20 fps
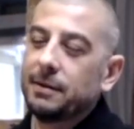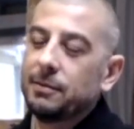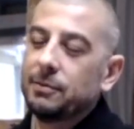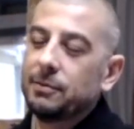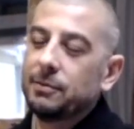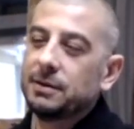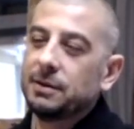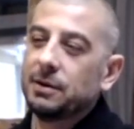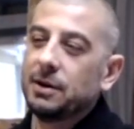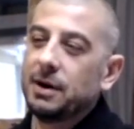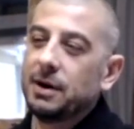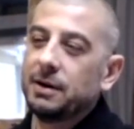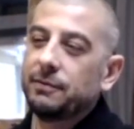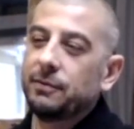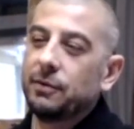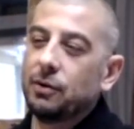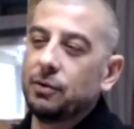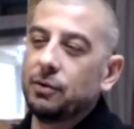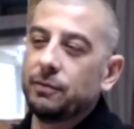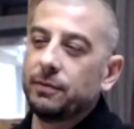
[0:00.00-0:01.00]
there was a
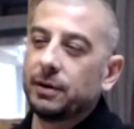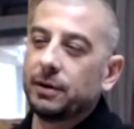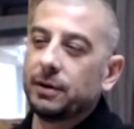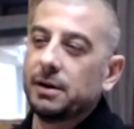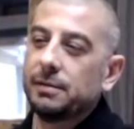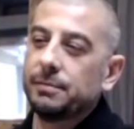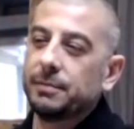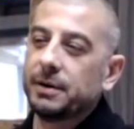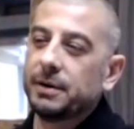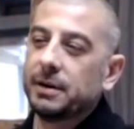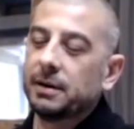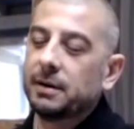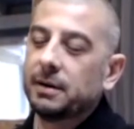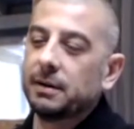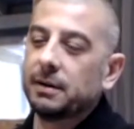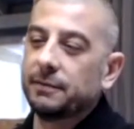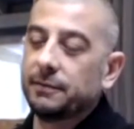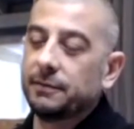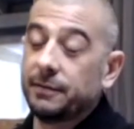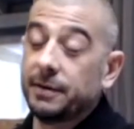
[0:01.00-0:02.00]
lot of
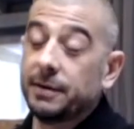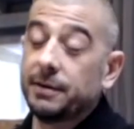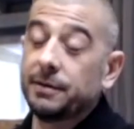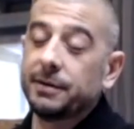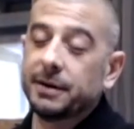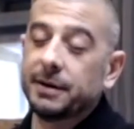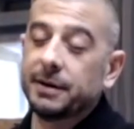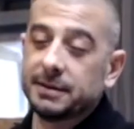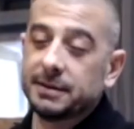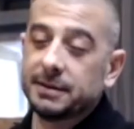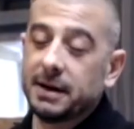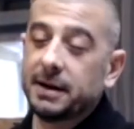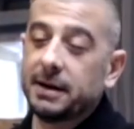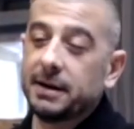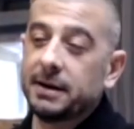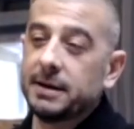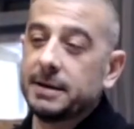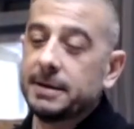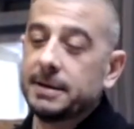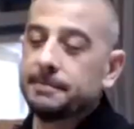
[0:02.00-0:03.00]
overcoming fear and
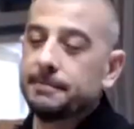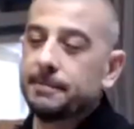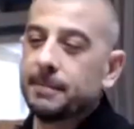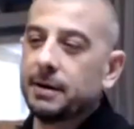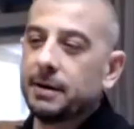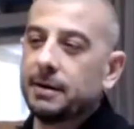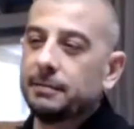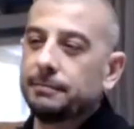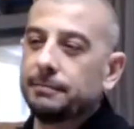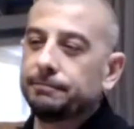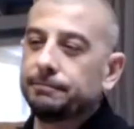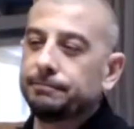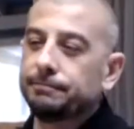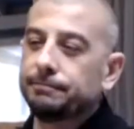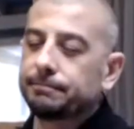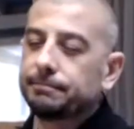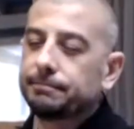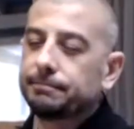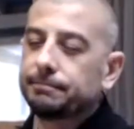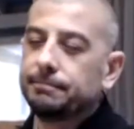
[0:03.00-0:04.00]
anxiety,
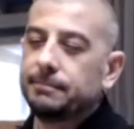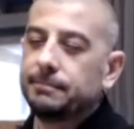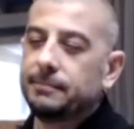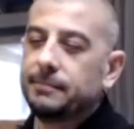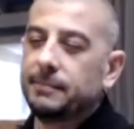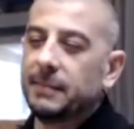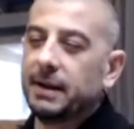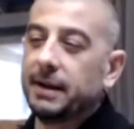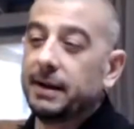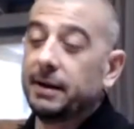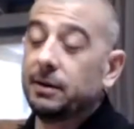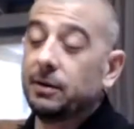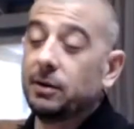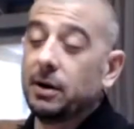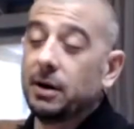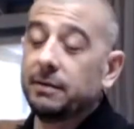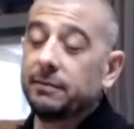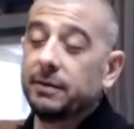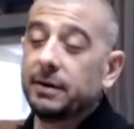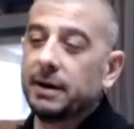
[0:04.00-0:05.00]
and a
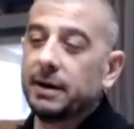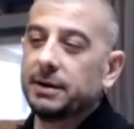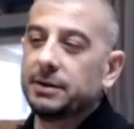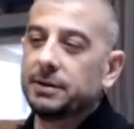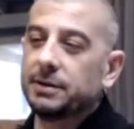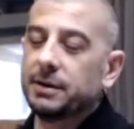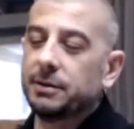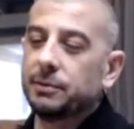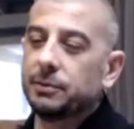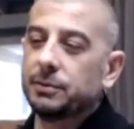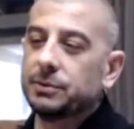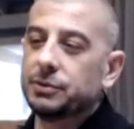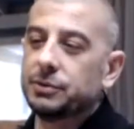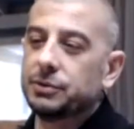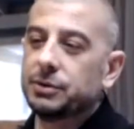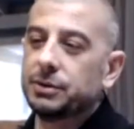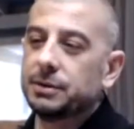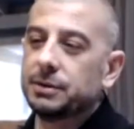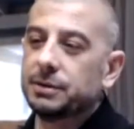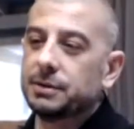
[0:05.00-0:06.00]
lot of it was
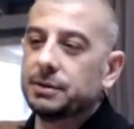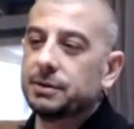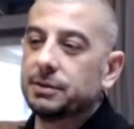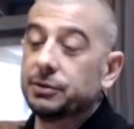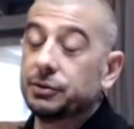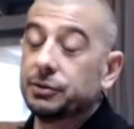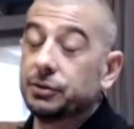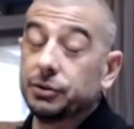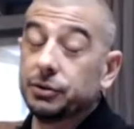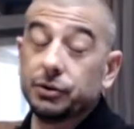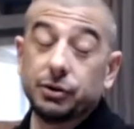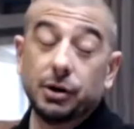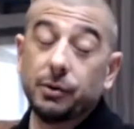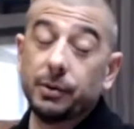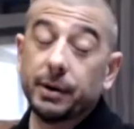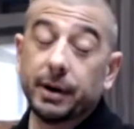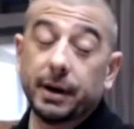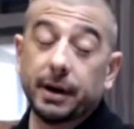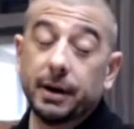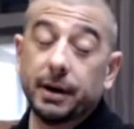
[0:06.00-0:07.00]
just
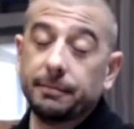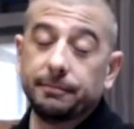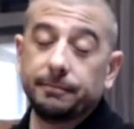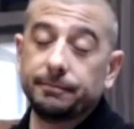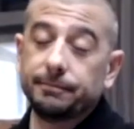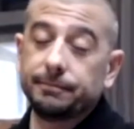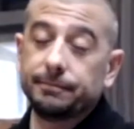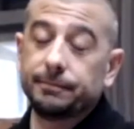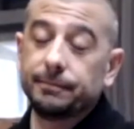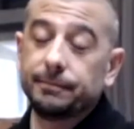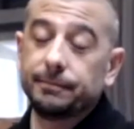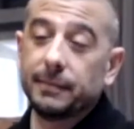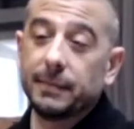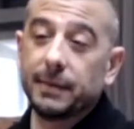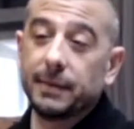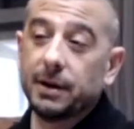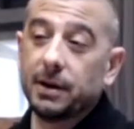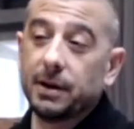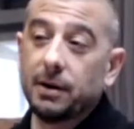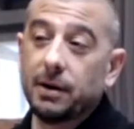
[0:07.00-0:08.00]
showing up.
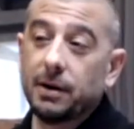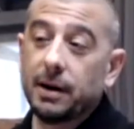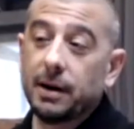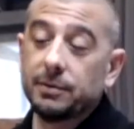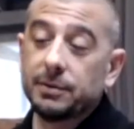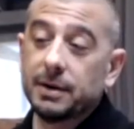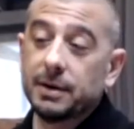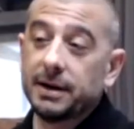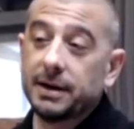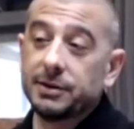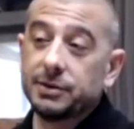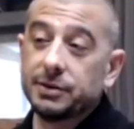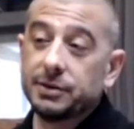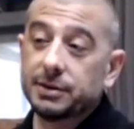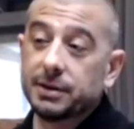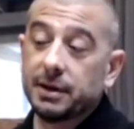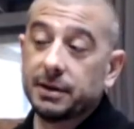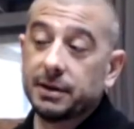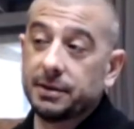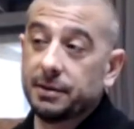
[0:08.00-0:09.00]
I
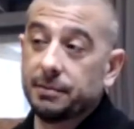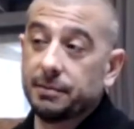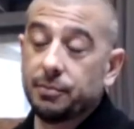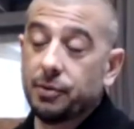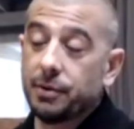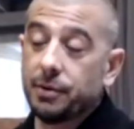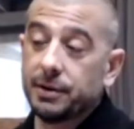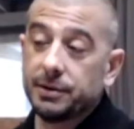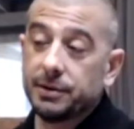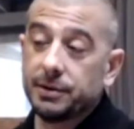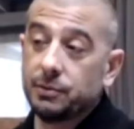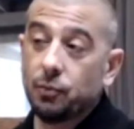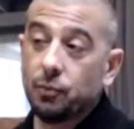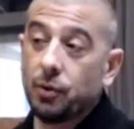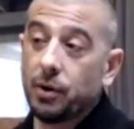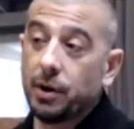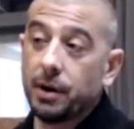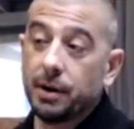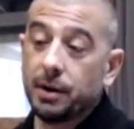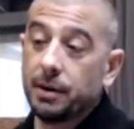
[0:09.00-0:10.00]
just got to the point
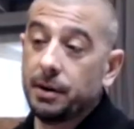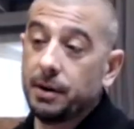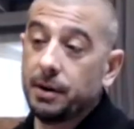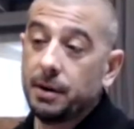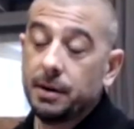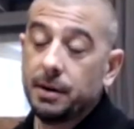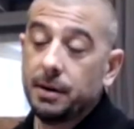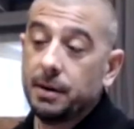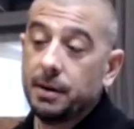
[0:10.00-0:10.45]
where